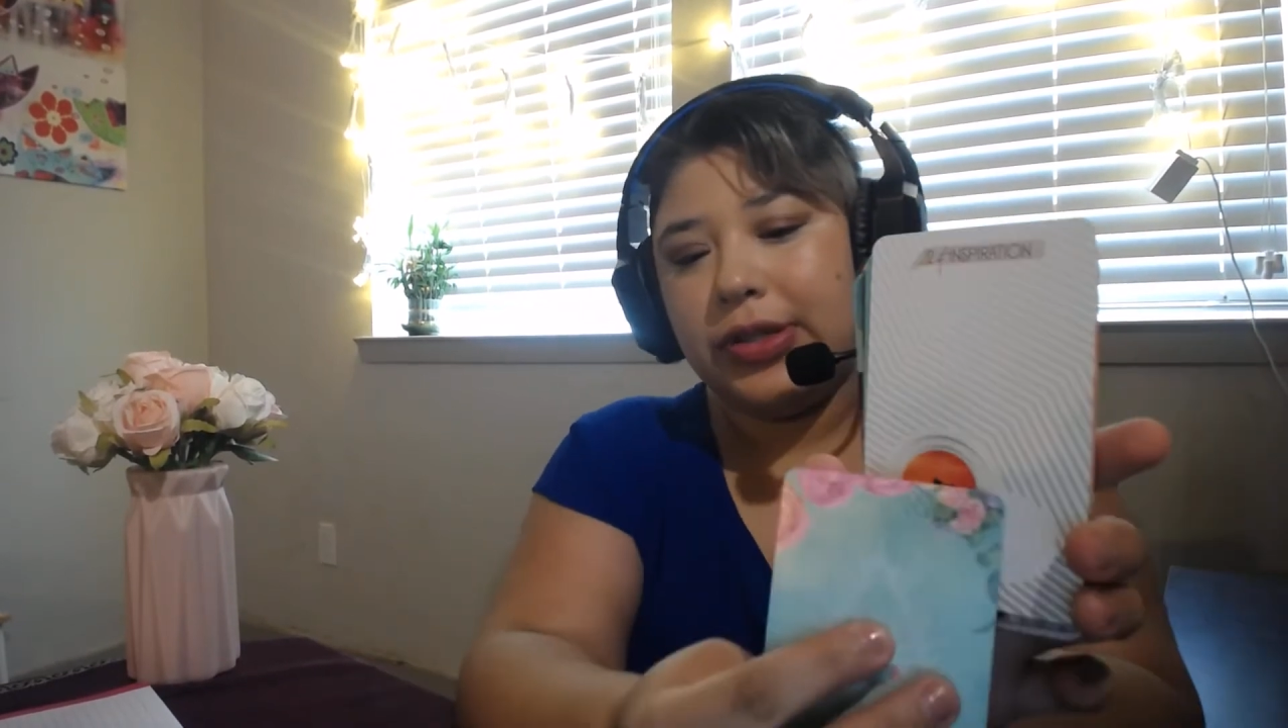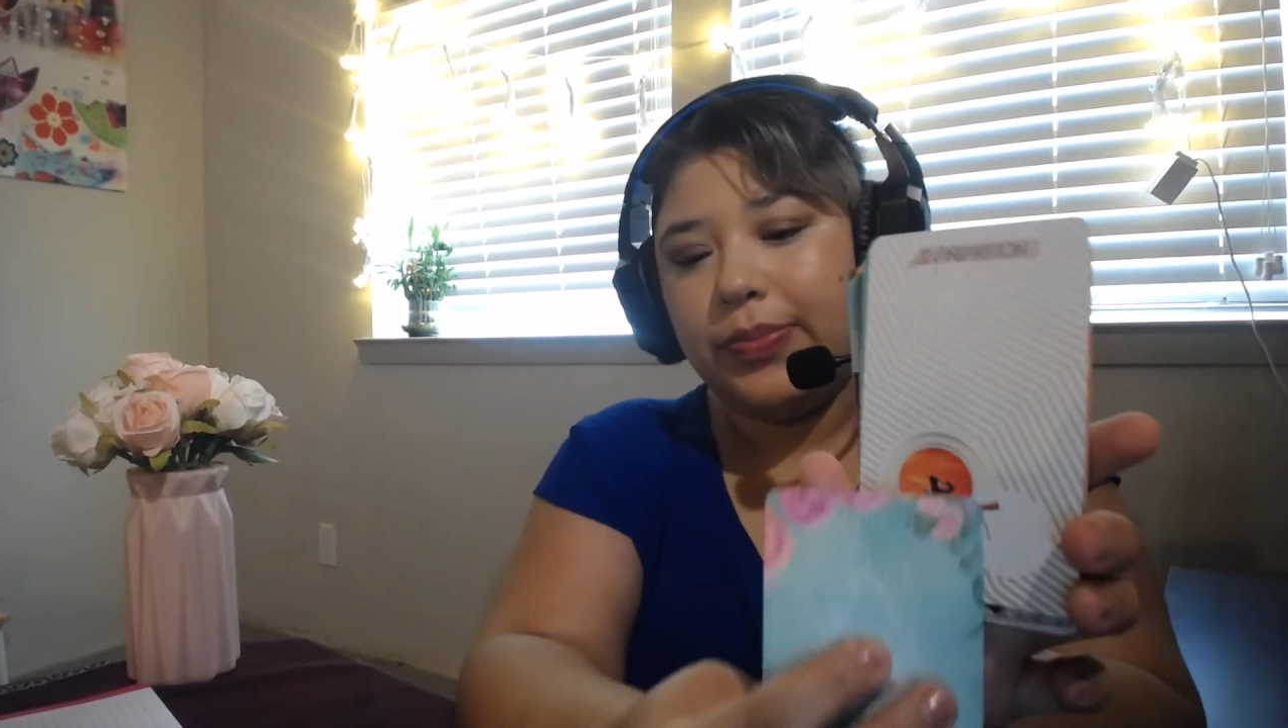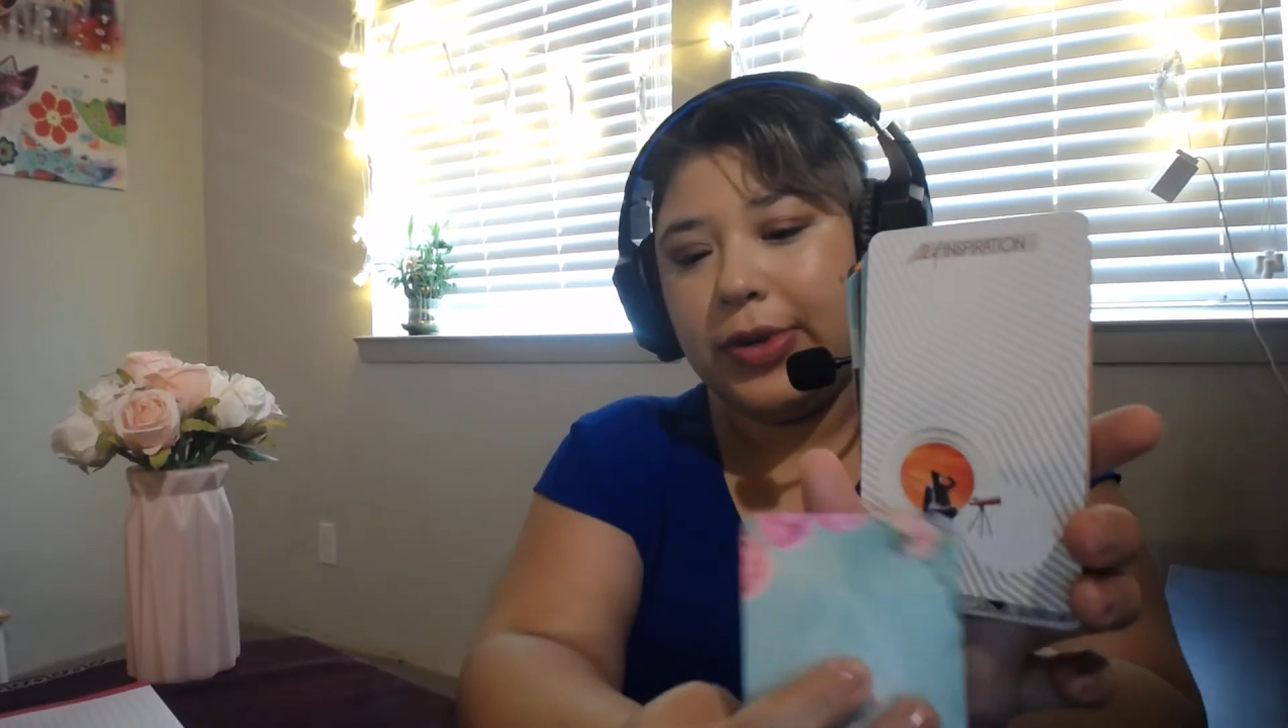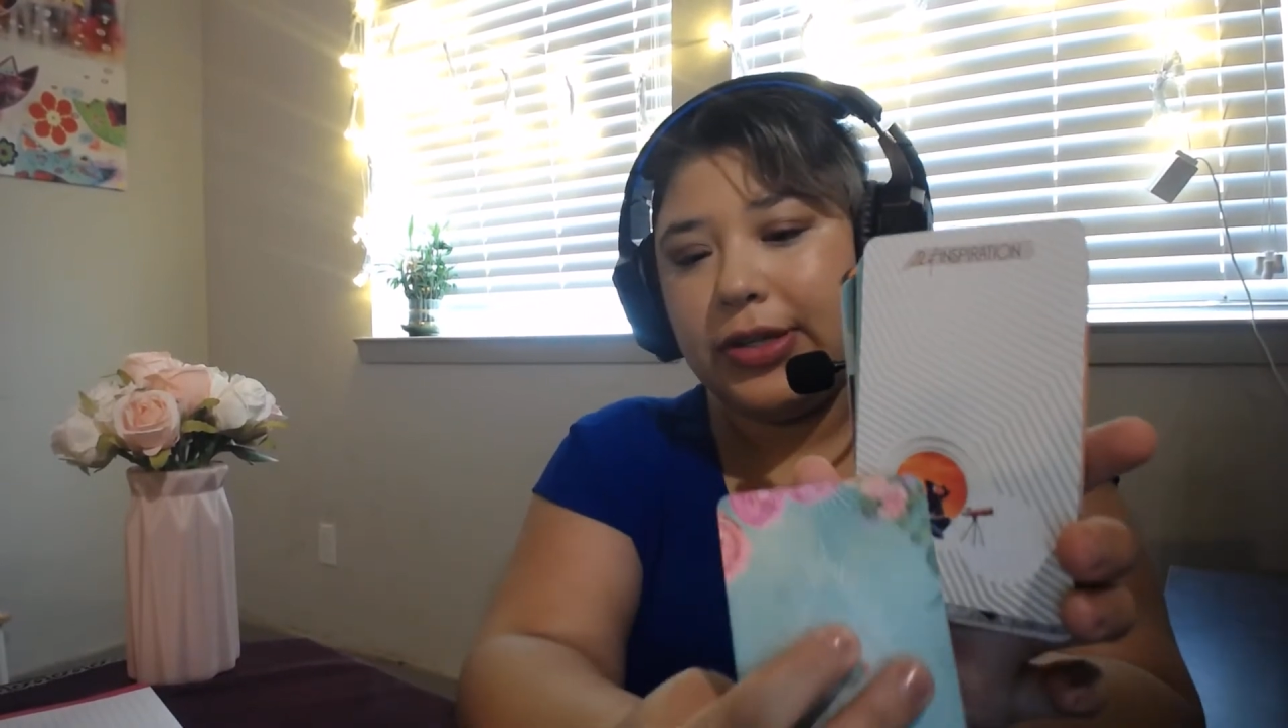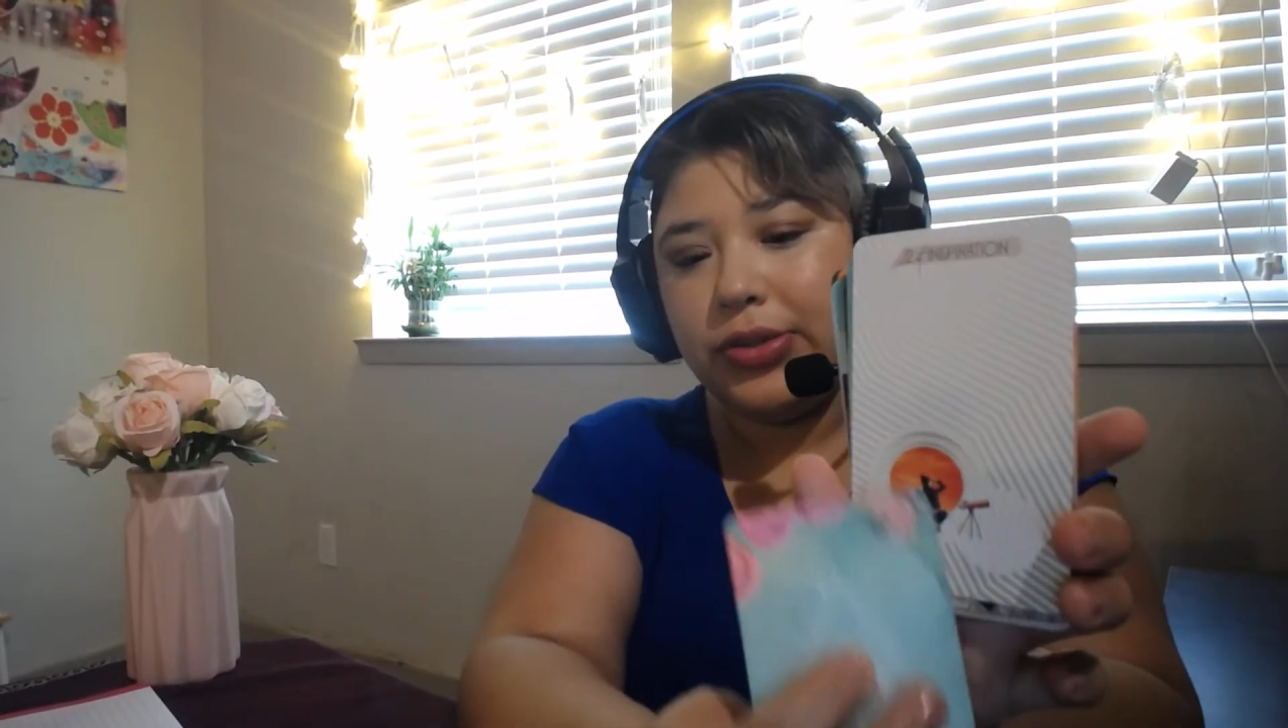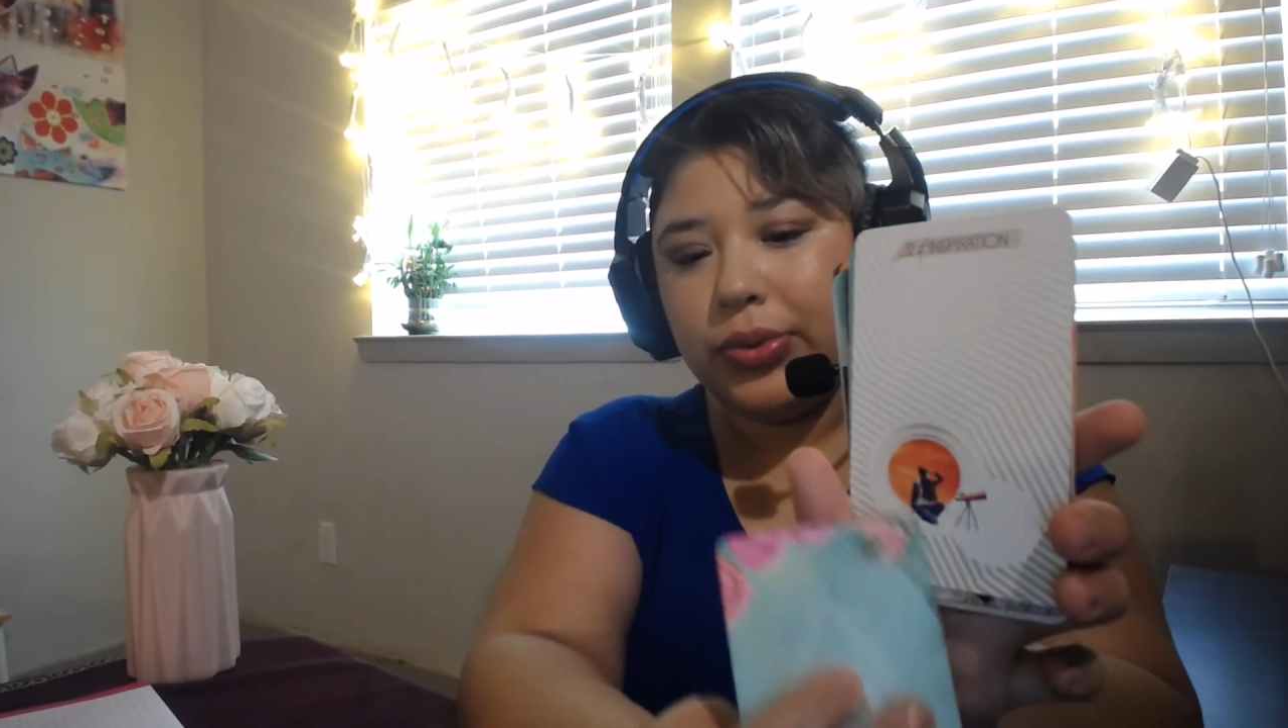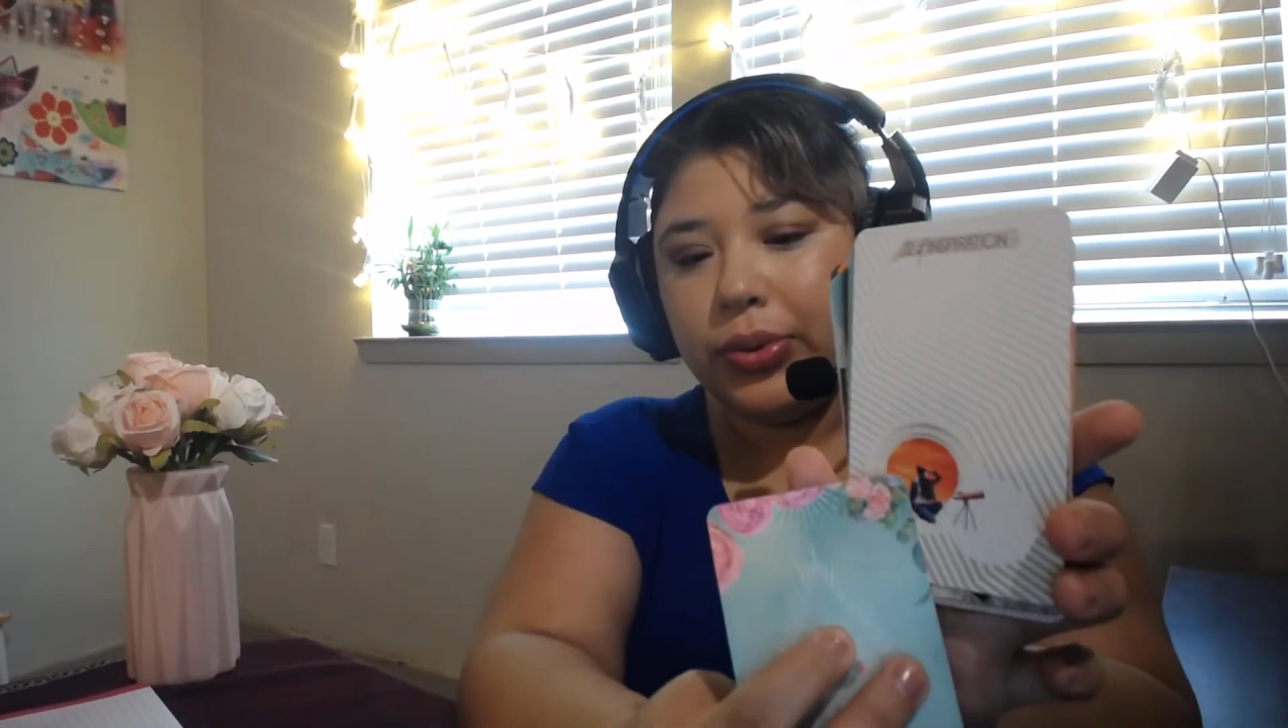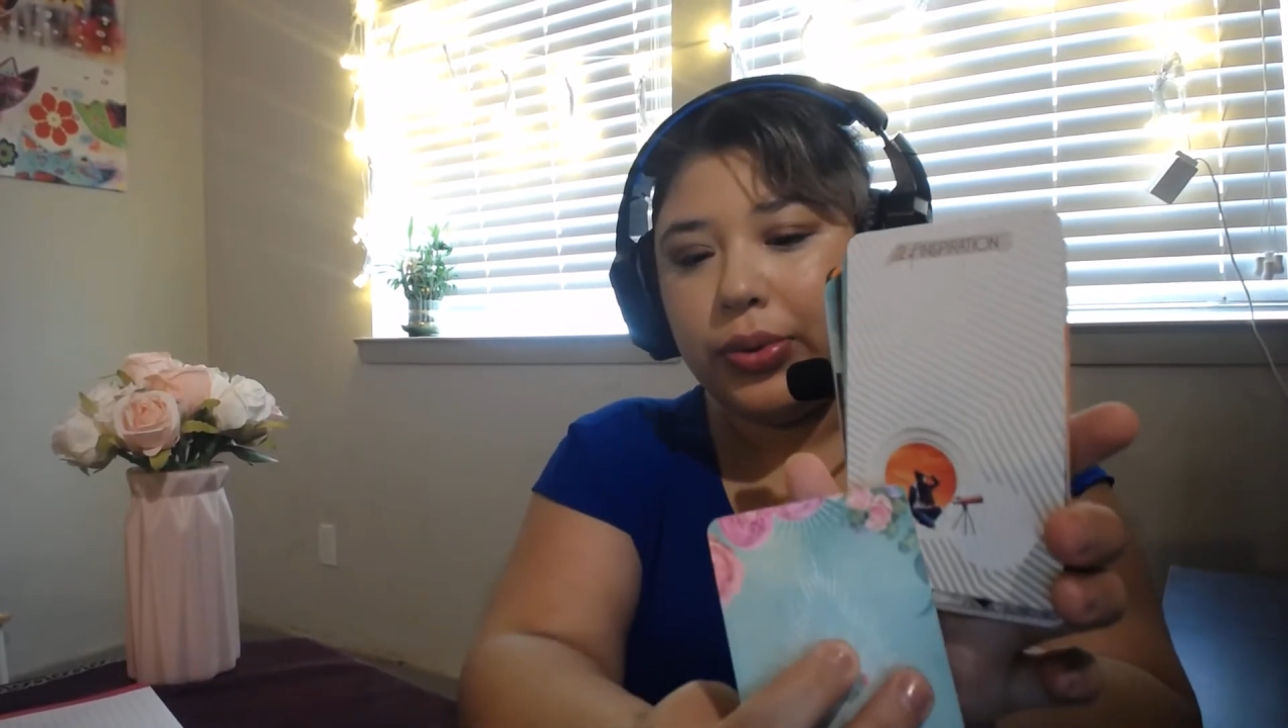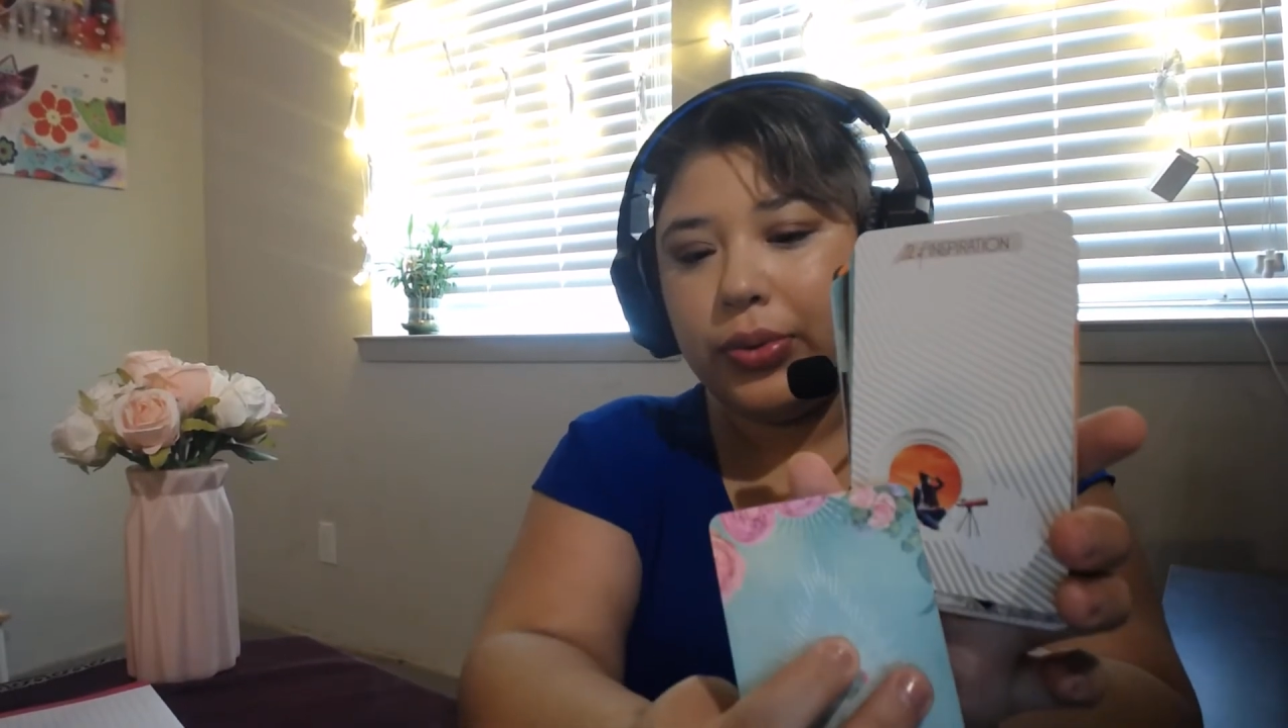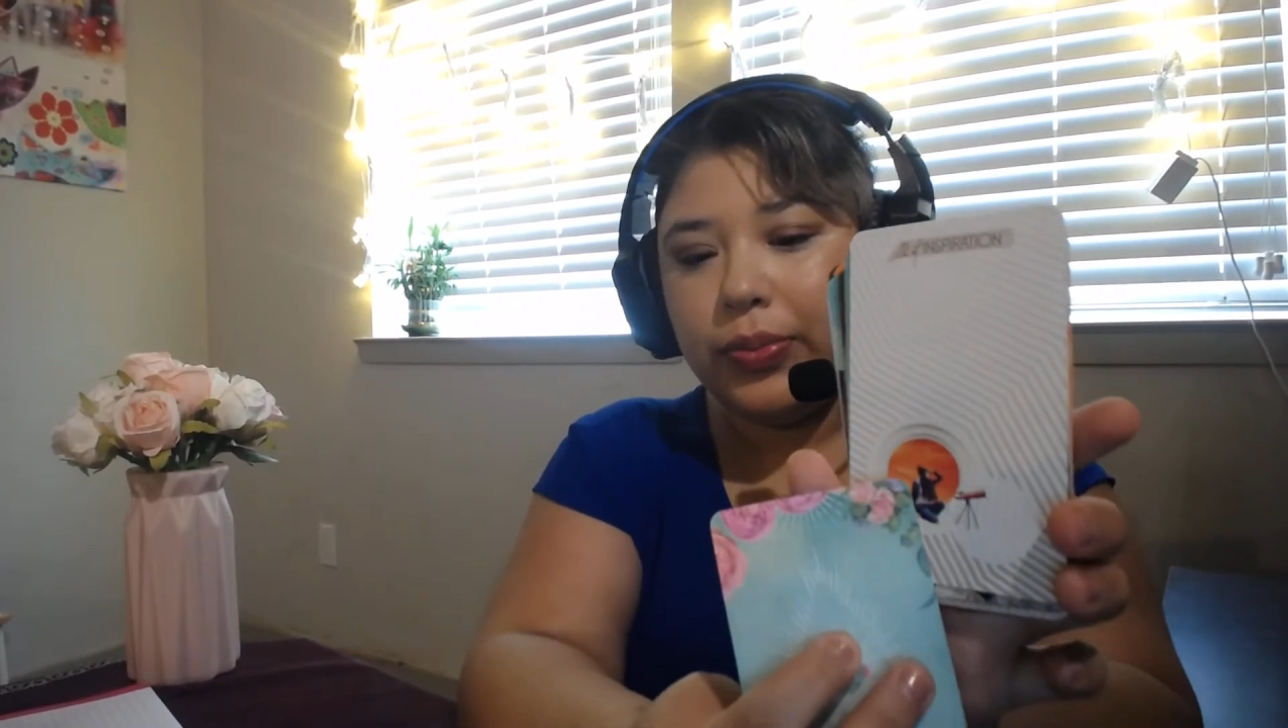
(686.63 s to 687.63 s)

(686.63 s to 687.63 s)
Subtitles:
pentacle,